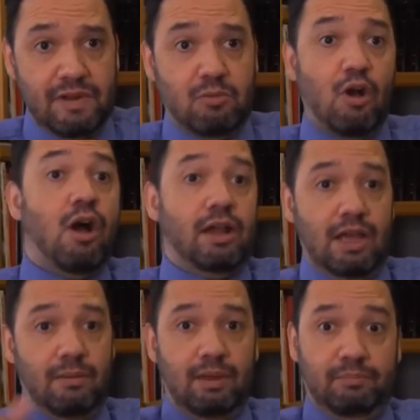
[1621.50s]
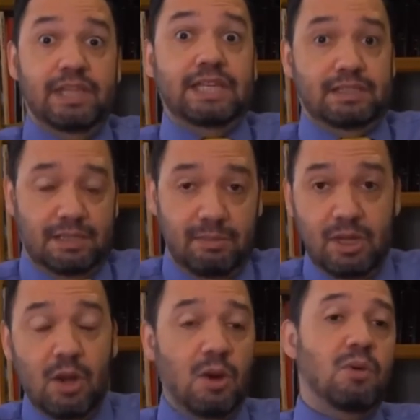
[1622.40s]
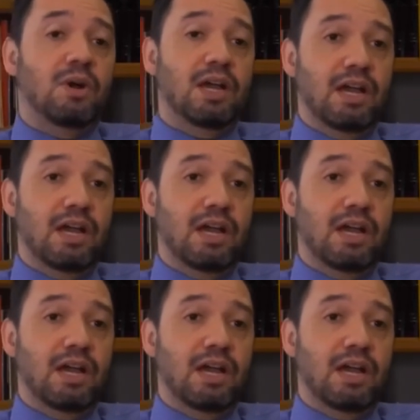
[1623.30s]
me if I'm wrong, right, please let me know.